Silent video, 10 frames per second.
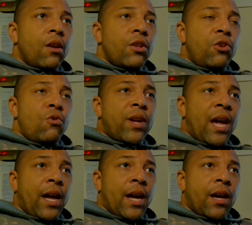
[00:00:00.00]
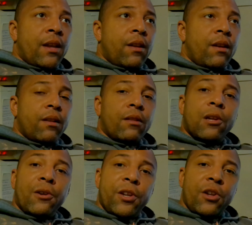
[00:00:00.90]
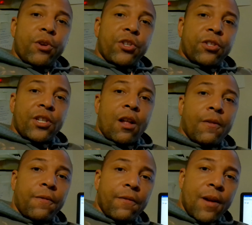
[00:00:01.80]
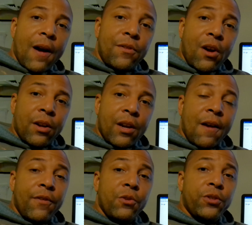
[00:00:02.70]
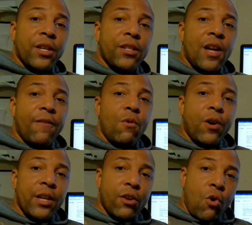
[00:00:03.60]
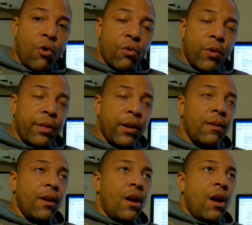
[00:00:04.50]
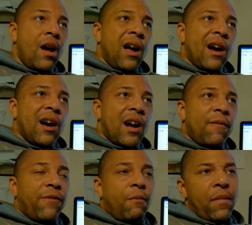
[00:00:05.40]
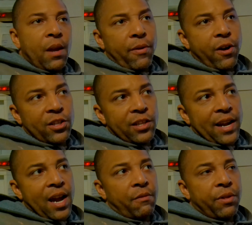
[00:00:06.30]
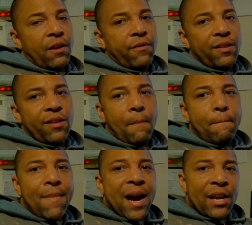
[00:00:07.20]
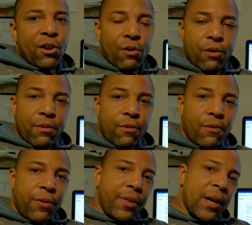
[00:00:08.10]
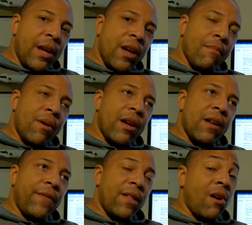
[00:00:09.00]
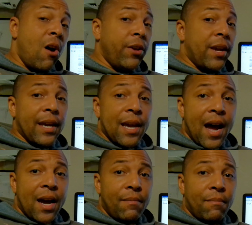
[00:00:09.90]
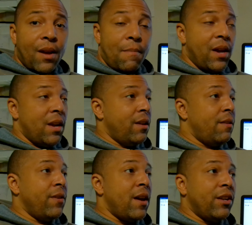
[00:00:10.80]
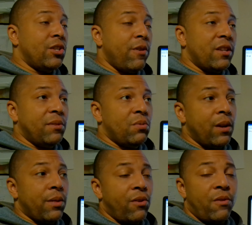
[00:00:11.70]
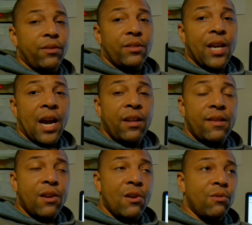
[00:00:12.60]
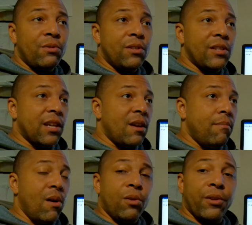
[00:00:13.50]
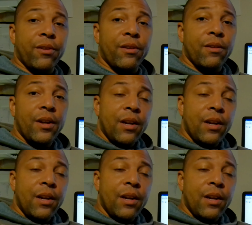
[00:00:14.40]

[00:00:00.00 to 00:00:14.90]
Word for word: you can learn to do it yourself. I've done it, I've used this, I've won in court with it. Um, for me personally, I kind of think of it as a minor thing, but if it's all you got, I mean, if you got a choice between throwing tiny stones and a boulder,